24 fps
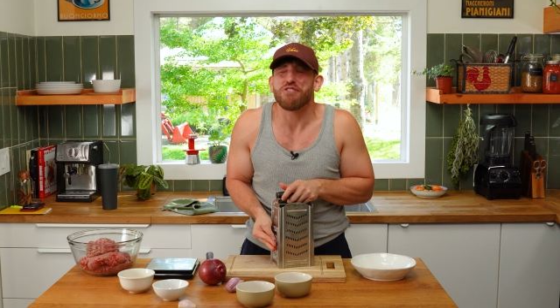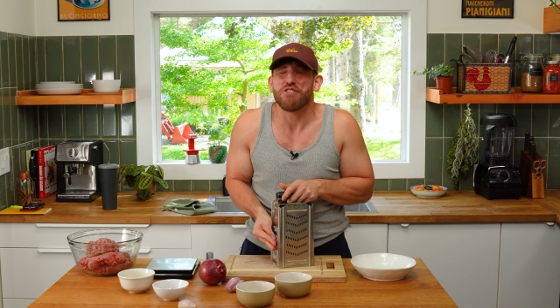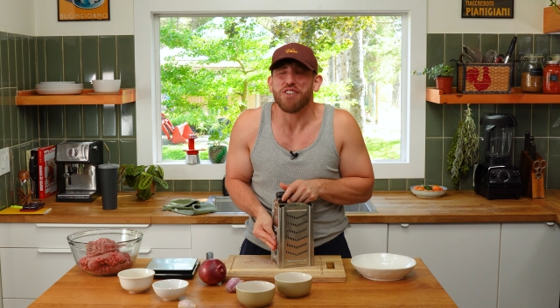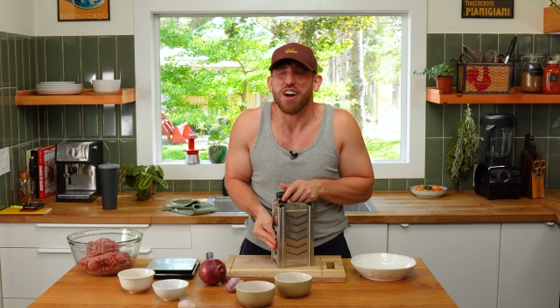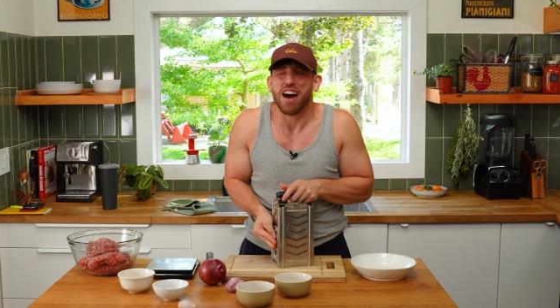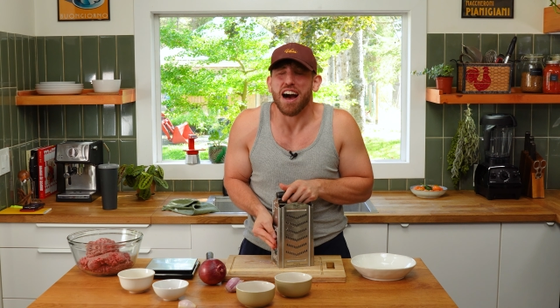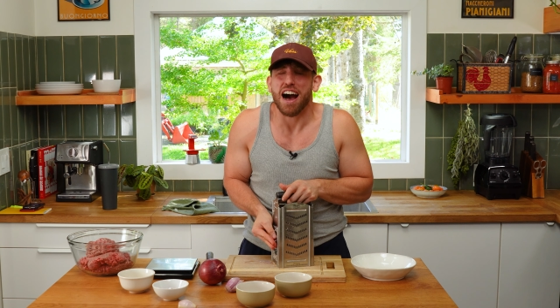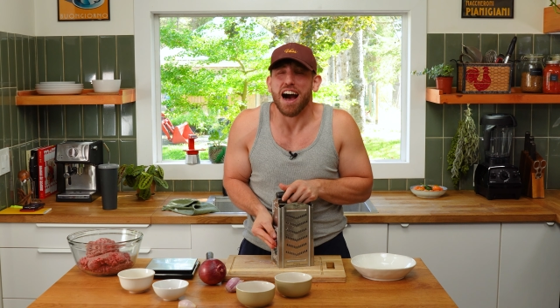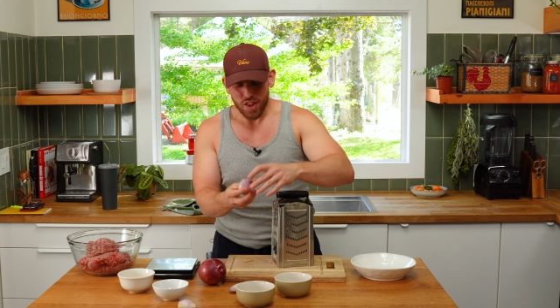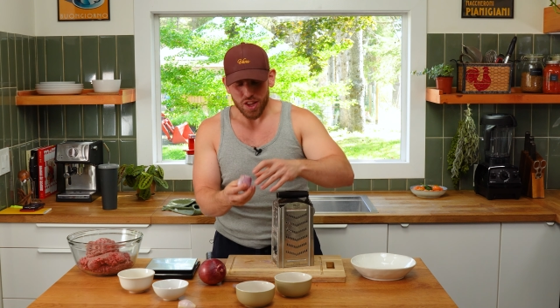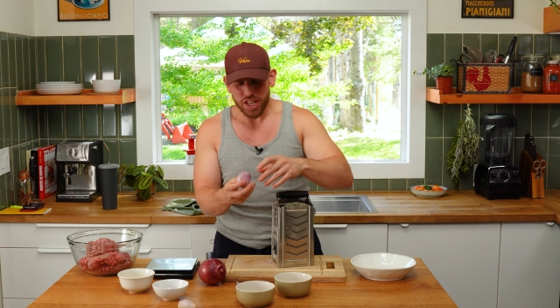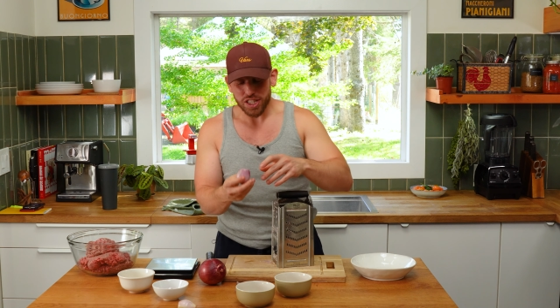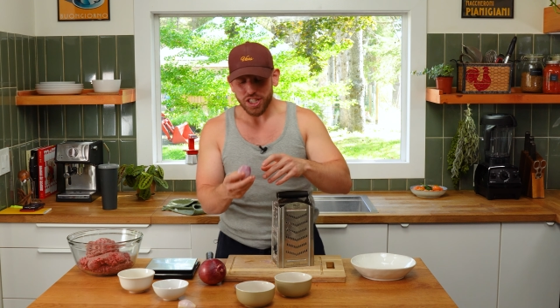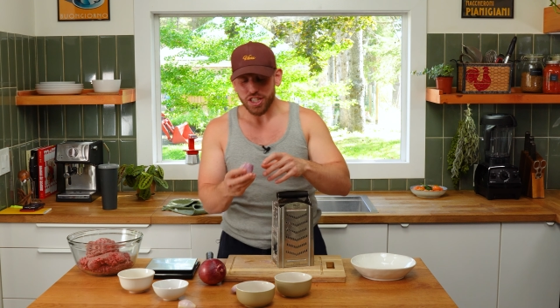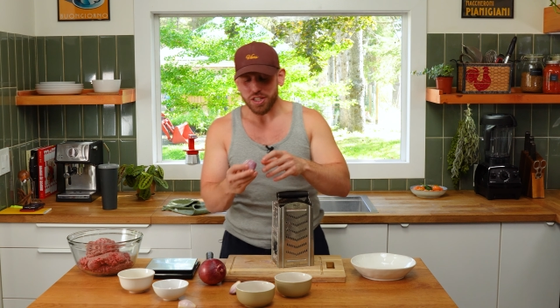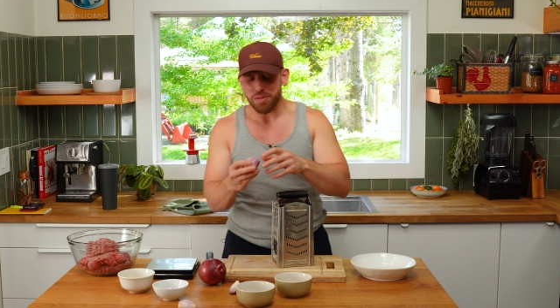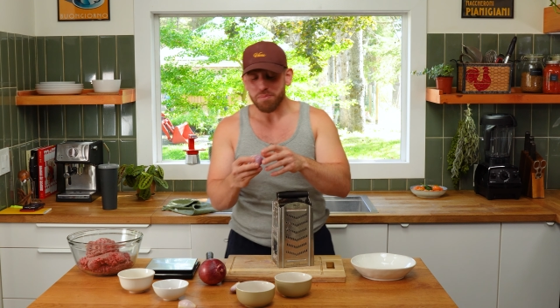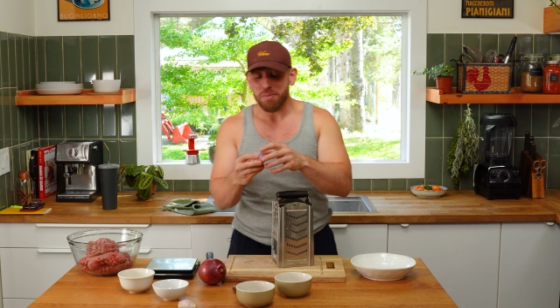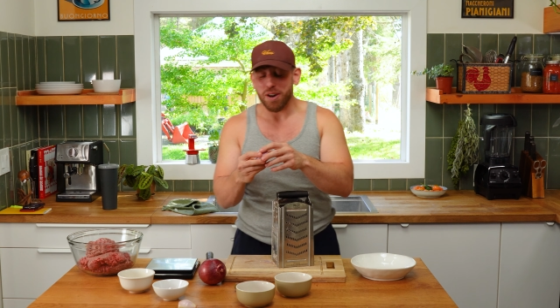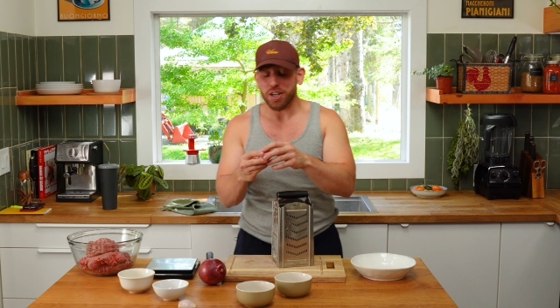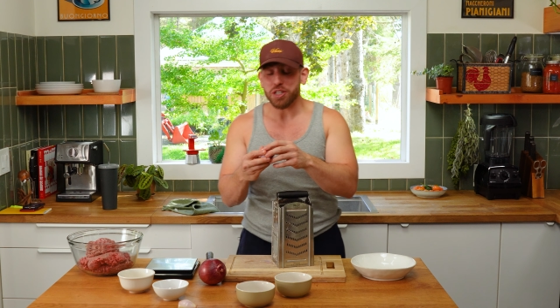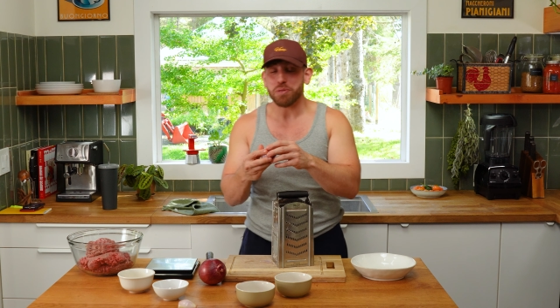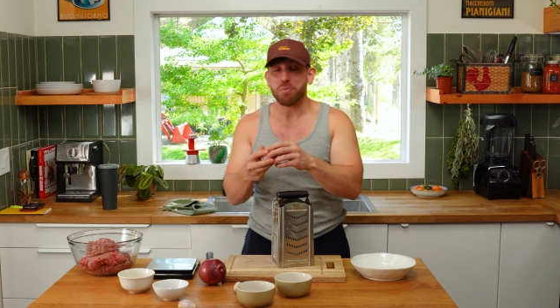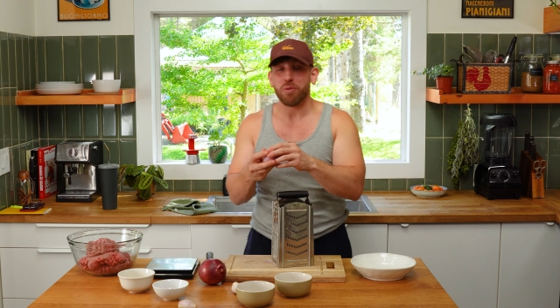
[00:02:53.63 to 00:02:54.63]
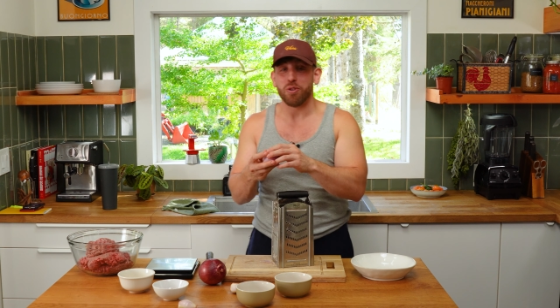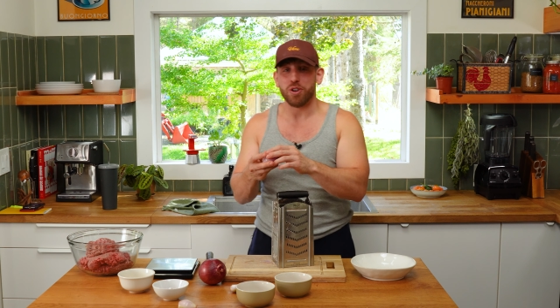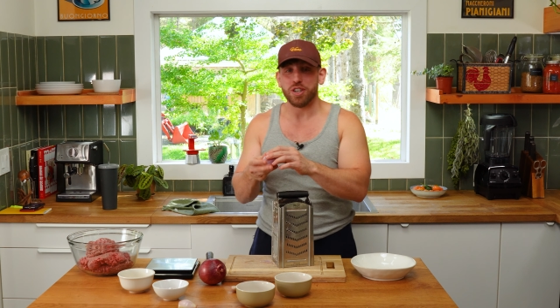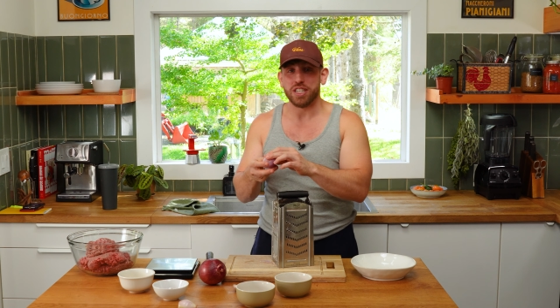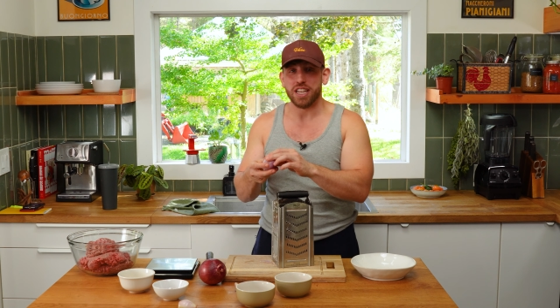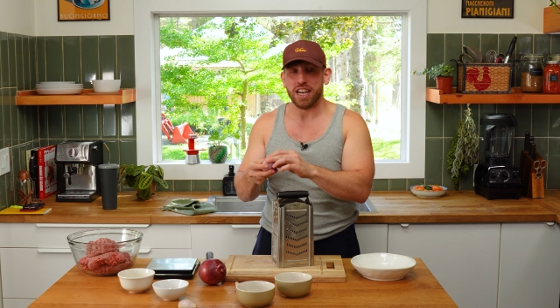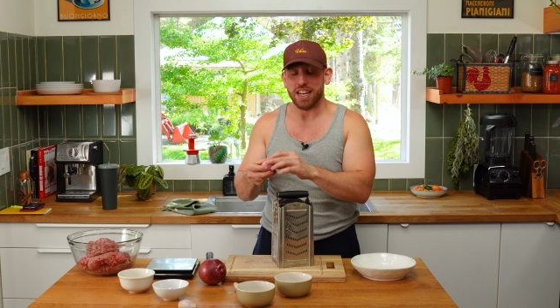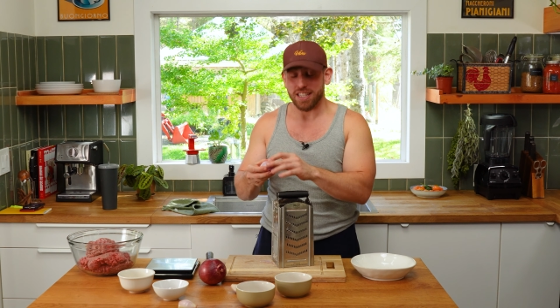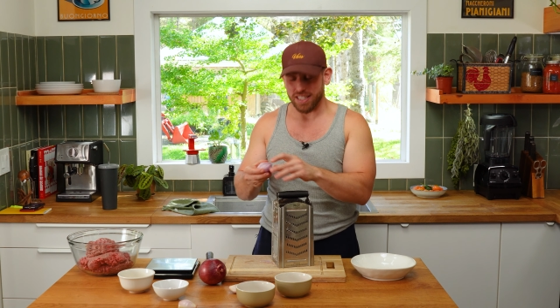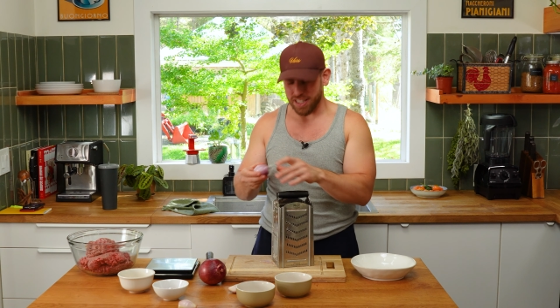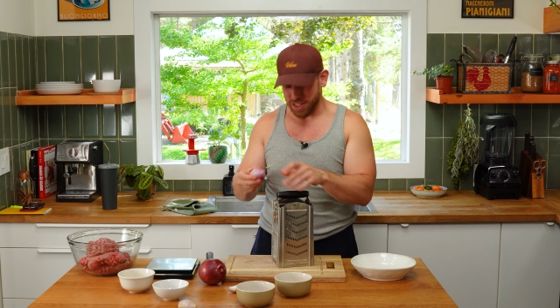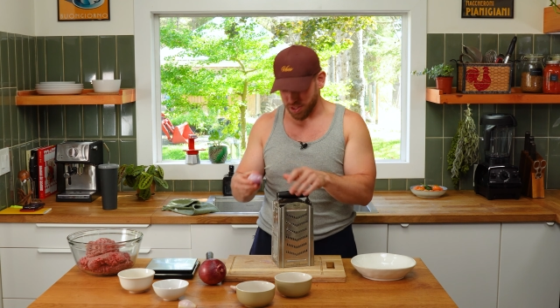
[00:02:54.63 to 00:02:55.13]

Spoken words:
fuck. This is much more intense, I